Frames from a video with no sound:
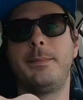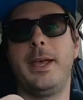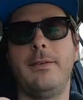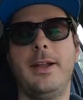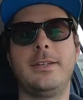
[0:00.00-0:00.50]

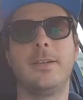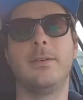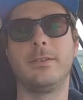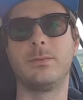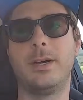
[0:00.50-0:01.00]
pay
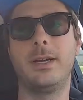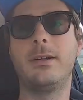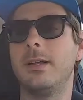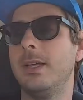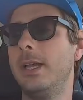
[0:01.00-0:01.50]
ratio as
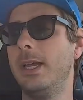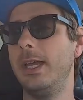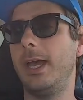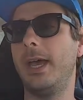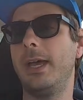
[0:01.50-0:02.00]
well.
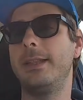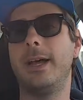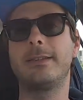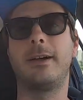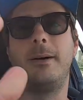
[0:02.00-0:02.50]
And
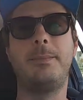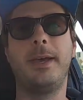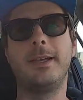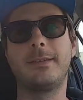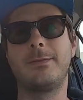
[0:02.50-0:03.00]
that's on
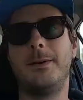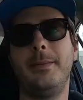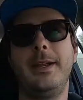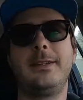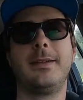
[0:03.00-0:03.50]
pace for
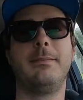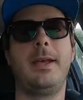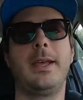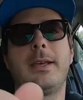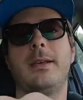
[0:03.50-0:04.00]
me to
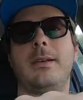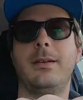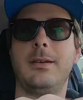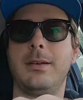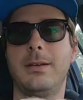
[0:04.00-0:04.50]
make
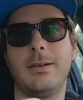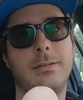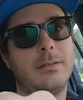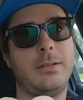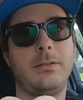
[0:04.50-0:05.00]

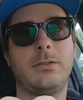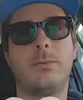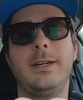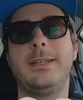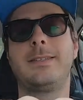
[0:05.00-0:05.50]

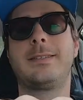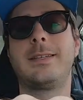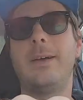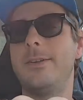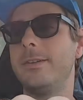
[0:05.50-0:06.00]

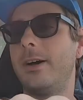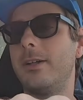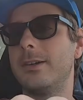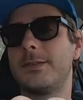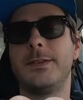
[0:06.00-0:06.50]

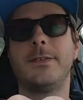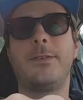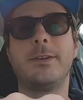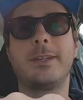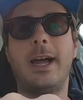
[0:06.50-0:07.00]
$27 for the
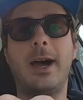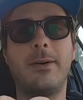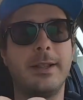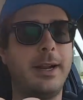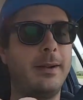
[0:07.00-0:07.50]
first
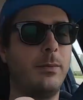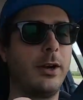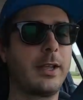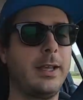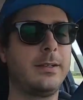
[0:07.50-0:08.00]
hour that I'm
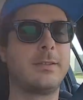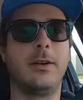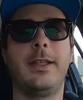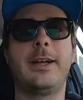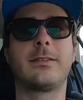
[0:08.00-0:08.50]
working.
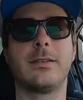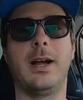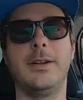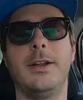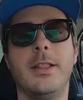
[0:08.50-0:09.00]
So that's
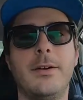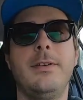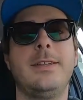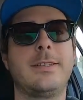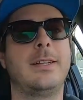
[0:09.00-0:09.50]
another
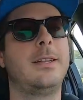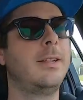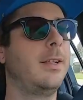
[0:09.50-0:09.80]
reason